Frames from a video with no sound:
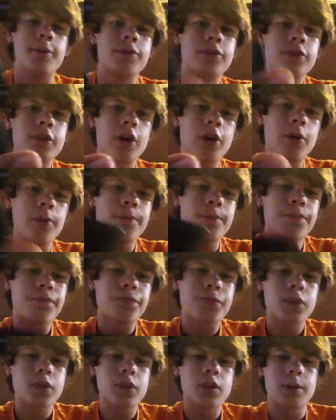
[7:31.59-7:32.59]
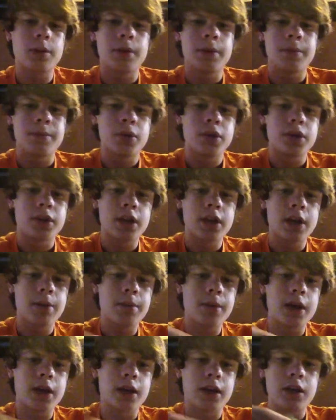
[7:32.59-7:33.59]
So let me put that
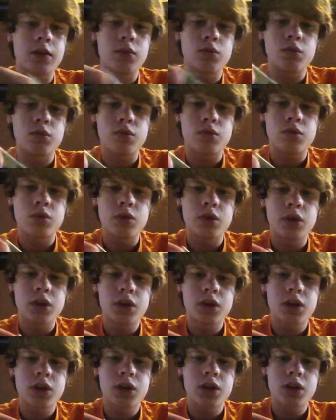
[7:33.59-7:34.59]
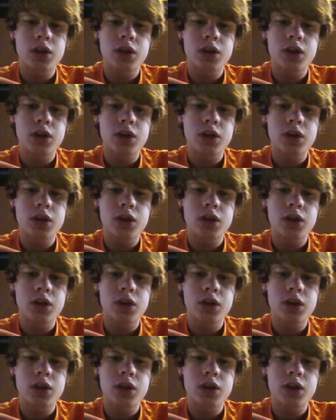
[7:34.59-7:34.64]
back in real quick.